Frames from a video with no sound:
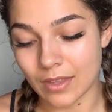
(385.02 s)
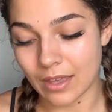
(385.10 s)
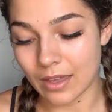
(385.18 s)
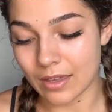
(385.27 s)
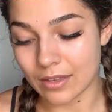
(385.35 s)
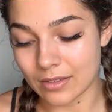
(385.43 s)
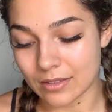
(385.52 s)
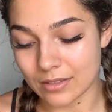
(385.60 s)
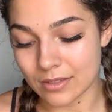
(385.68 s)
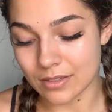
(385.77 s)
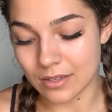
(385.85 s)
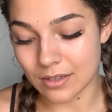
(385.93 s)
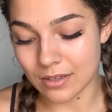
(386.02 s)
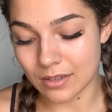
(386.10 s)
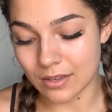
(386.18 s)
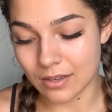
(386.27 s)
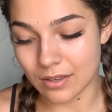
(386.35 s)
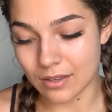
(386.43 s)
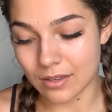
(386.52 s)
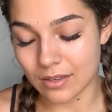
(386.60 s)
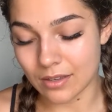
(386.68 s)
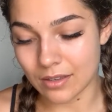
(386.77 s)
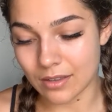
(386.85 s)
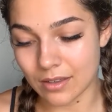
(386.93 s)
And
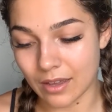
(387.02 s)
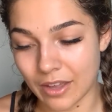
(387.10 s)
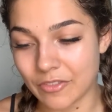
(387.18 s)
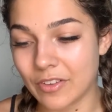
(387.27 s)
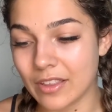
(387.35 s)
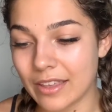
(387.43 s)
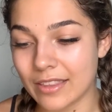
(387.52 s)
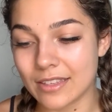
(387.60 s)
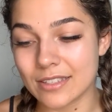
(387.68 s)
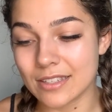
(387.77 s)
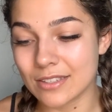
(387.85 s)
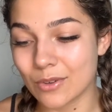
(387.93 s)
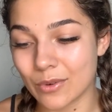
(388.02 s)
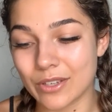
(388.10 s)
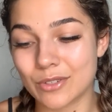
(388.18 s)
I feel like this is going